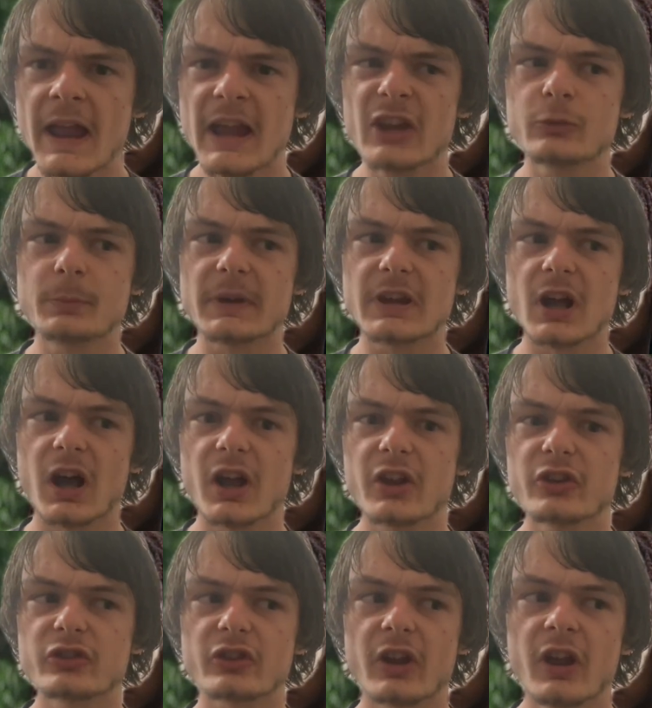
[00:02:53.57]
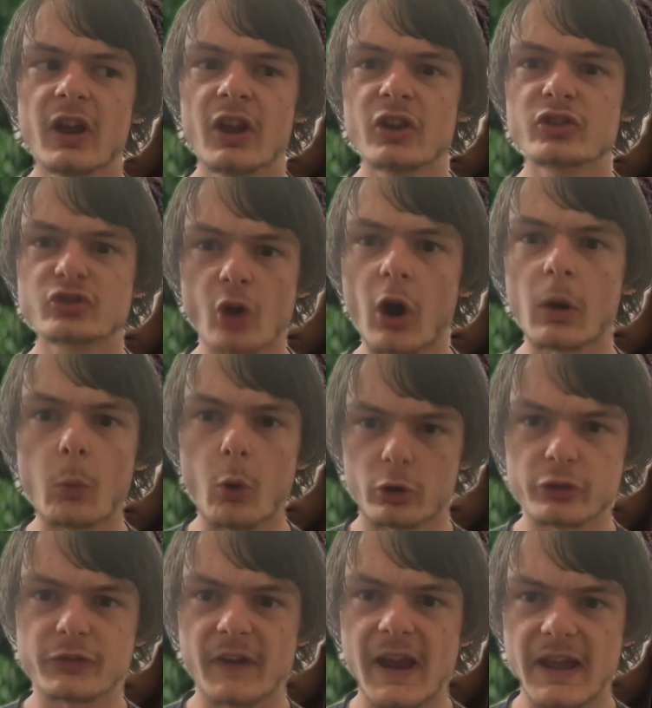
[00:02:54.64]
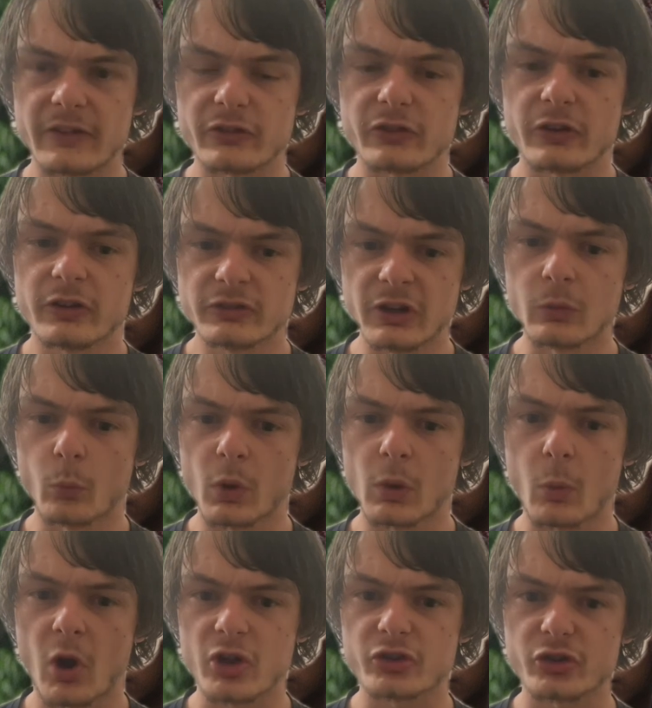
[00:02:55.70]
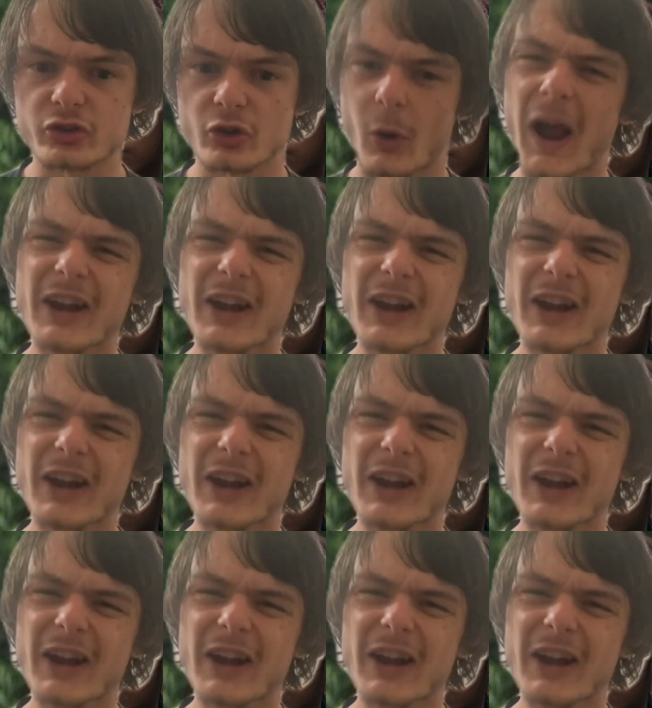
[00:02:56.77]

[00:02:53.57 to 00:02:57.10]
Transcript: is because Star Wars fans didn't want to watch the show.